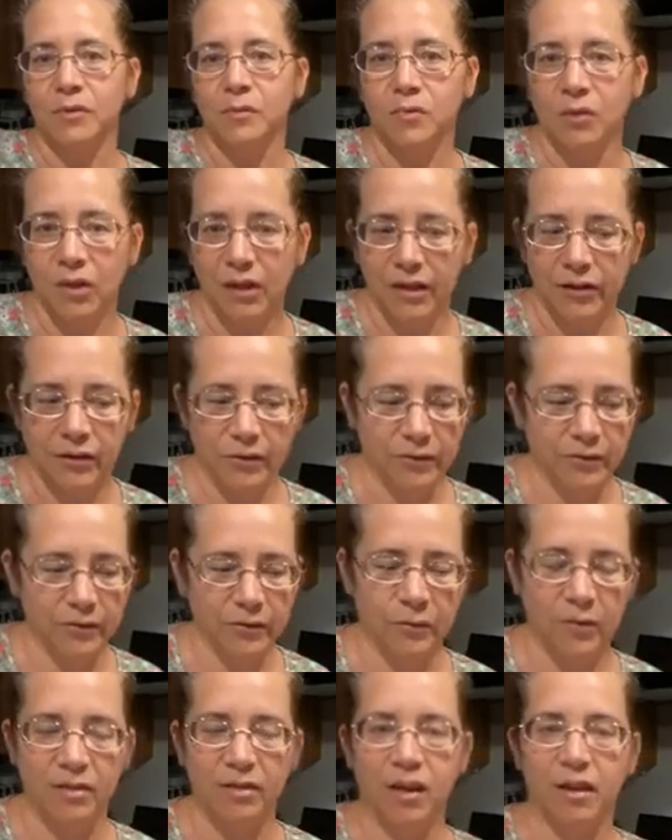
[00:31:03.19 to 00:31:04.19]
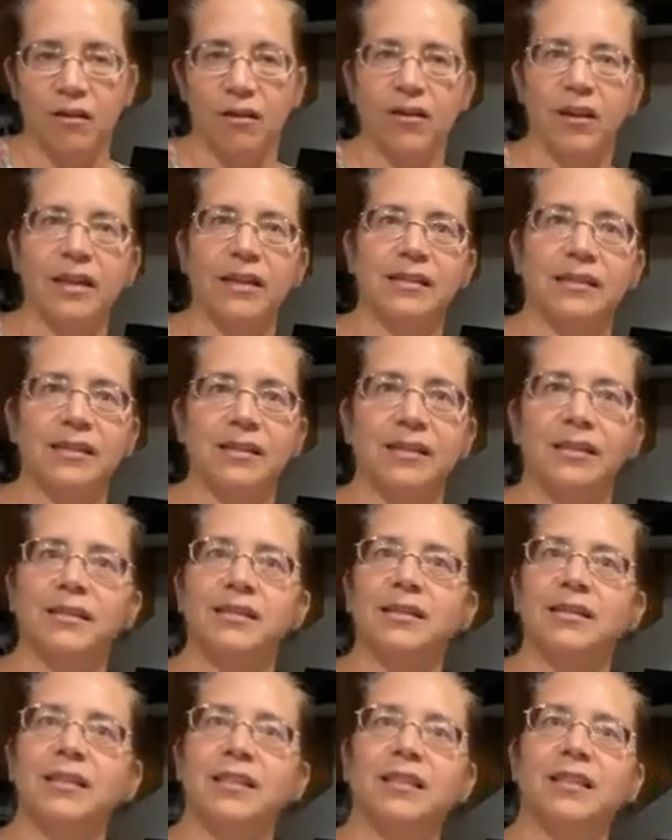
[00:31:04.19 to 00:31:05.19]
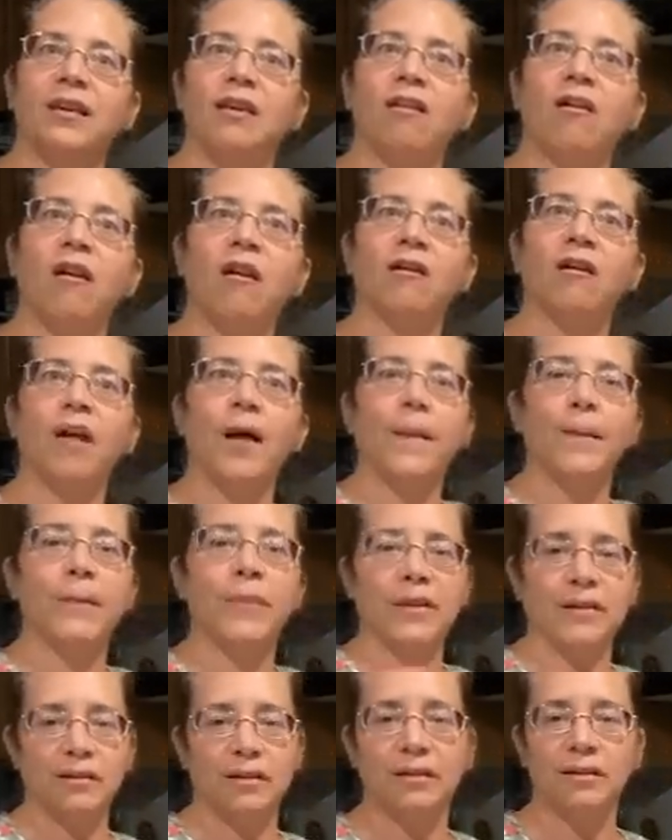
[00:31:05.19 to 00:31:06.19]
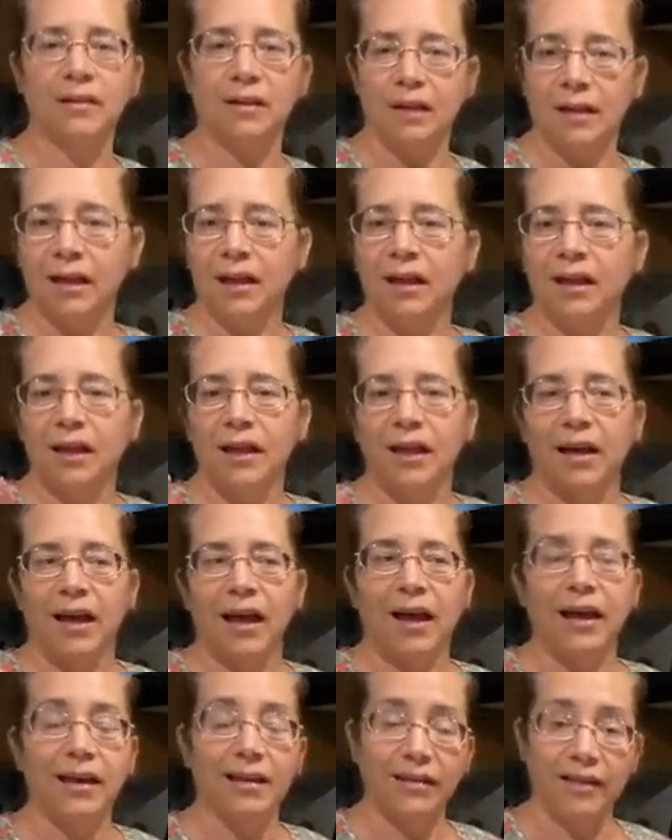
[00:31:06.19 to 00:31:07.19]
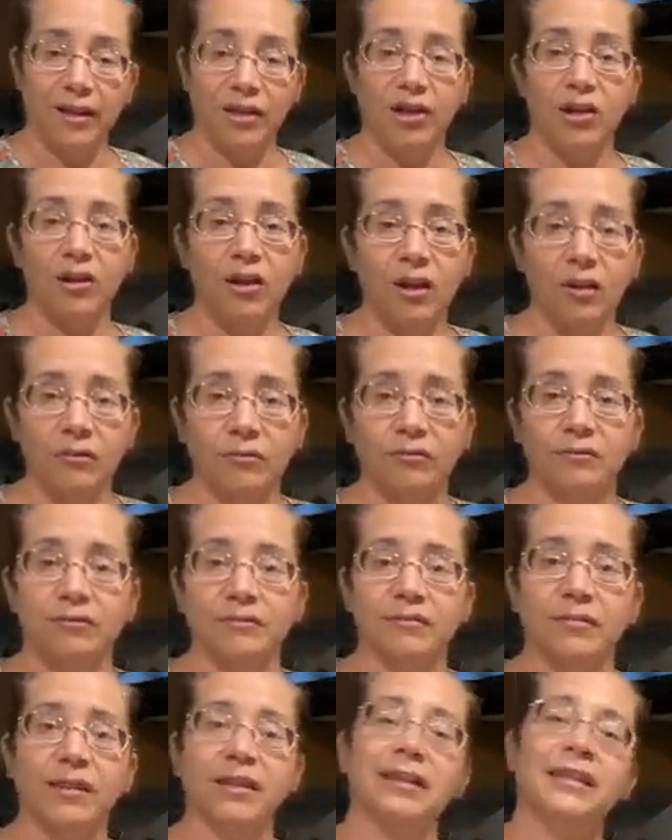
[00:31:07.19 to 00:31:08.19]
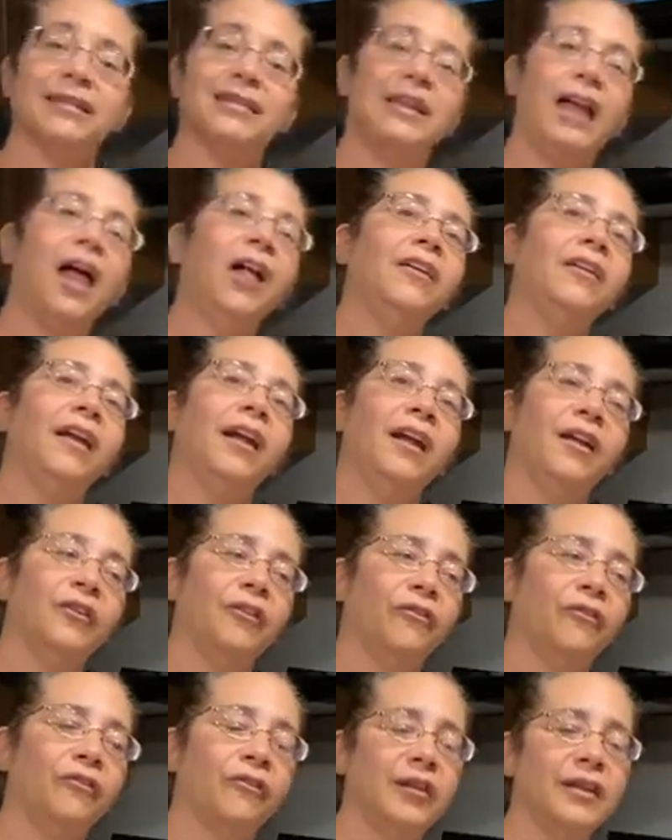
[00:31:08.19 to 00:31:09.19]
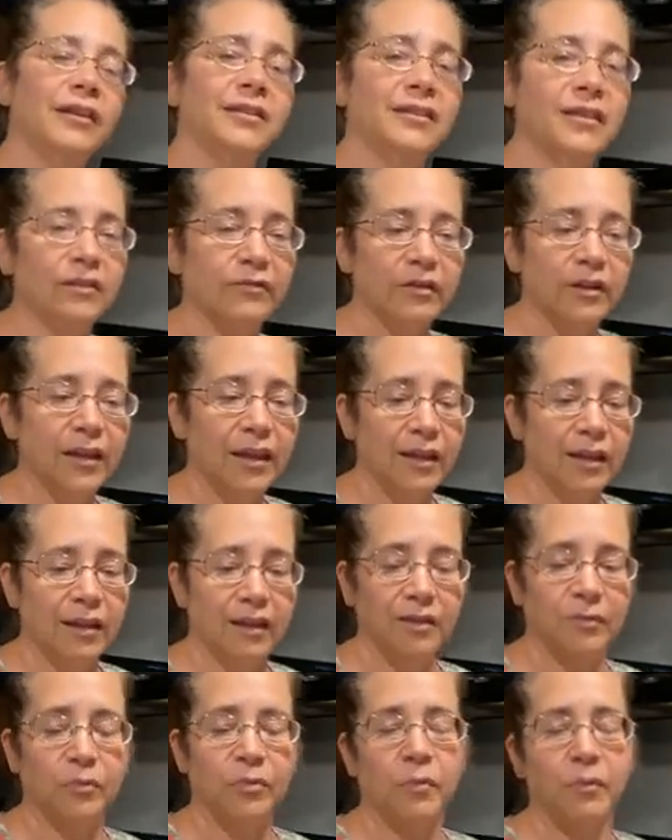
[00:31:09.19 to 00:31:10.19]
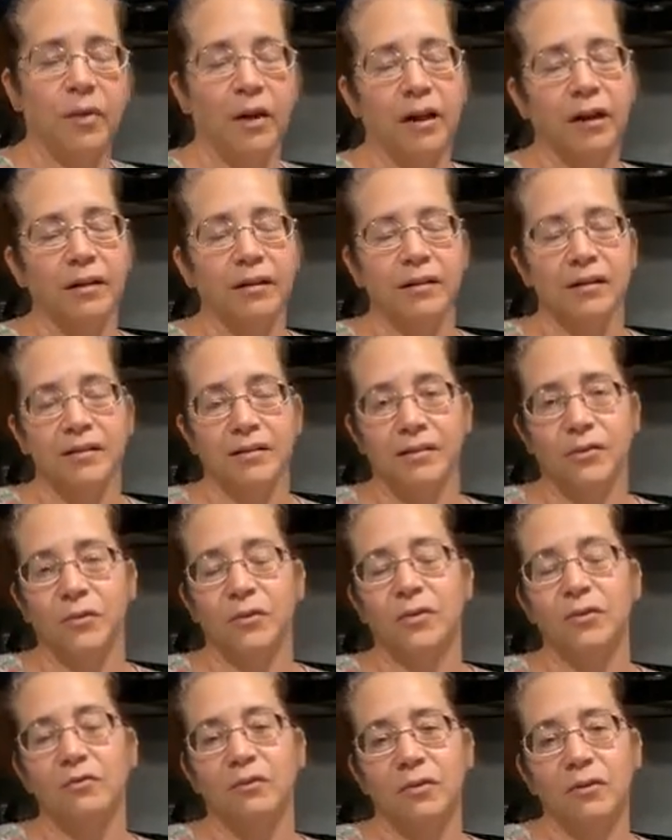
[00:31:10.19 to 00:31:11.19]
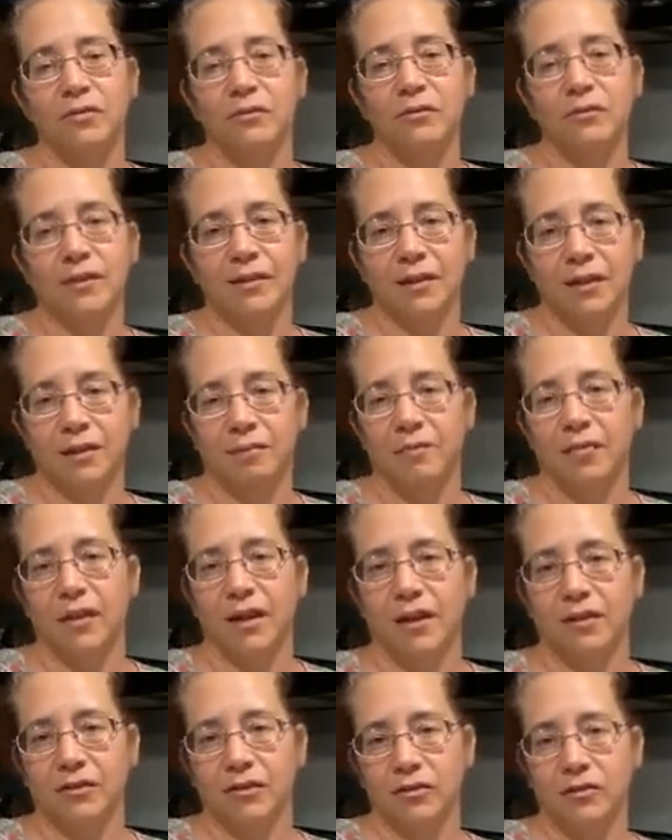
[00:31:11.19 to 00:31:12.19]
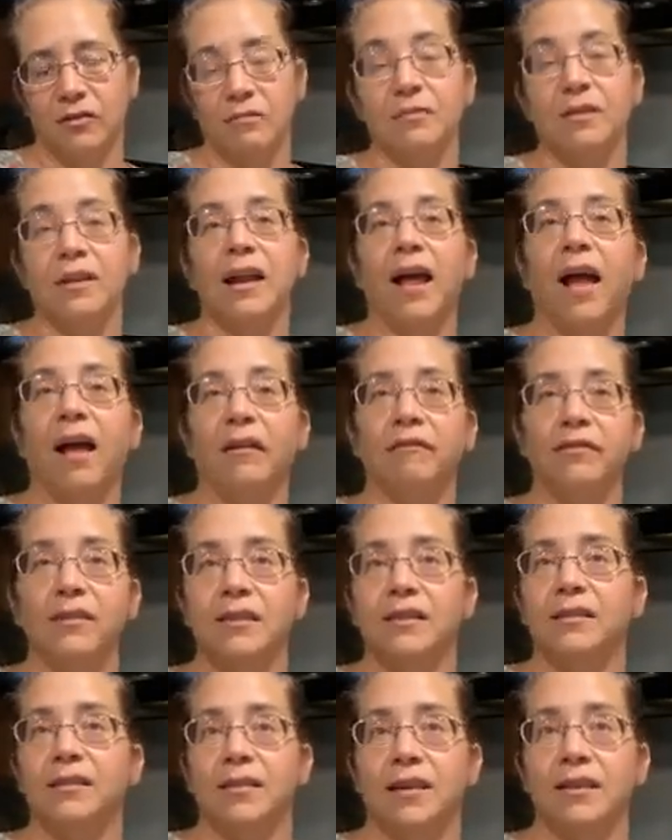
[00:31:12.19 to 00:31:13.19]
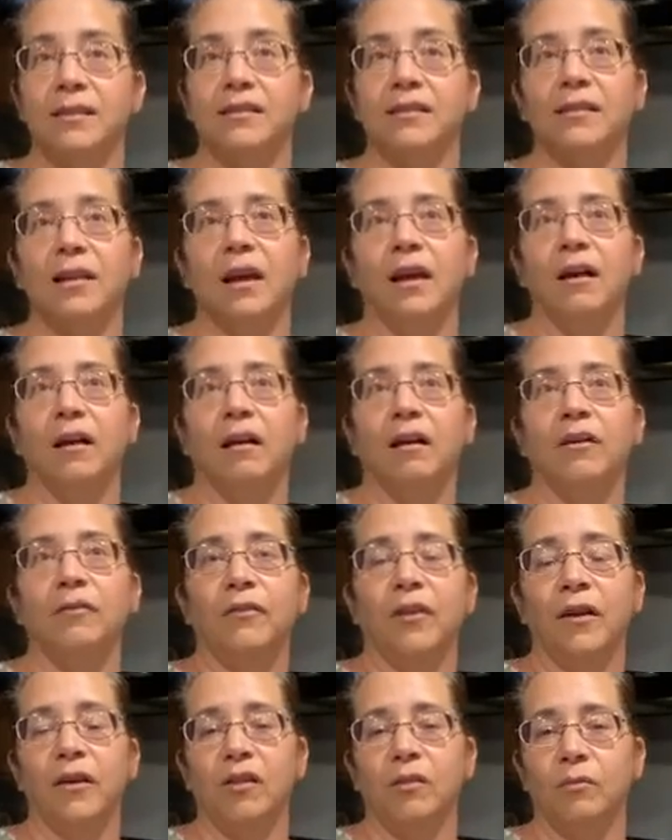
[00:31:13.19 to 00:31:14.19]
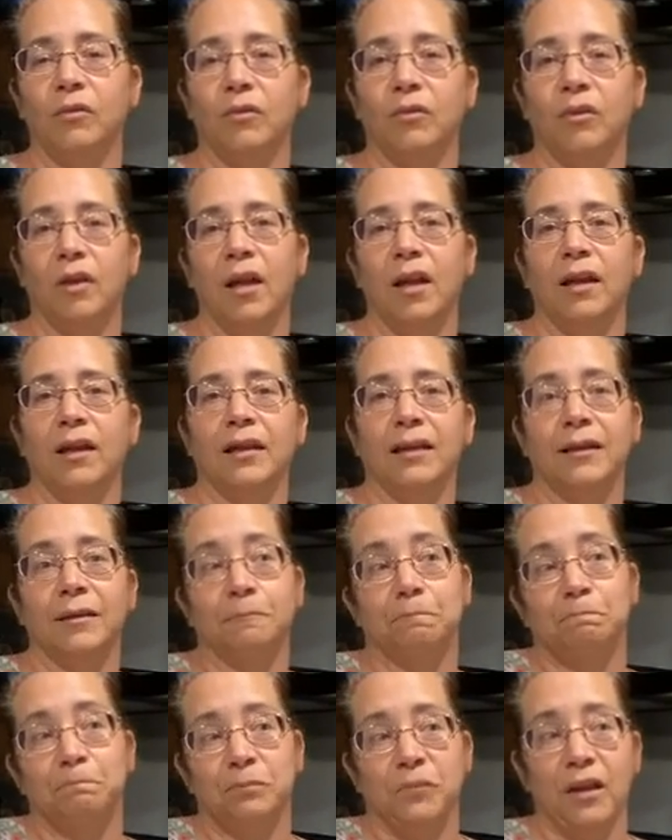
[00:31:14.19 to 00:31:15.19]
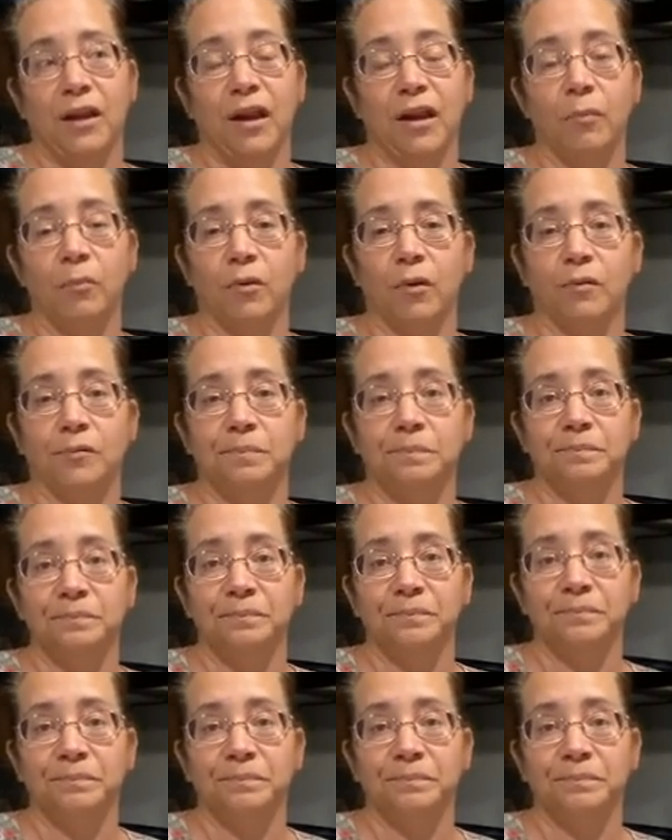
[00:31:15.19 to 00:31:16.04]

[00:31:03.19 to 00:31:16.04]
the poblanos, when they are in season and they are abundant, I let you know. And I tell you how to freeze everything, prepare it so you can do the same thing, so you can have these things available in April.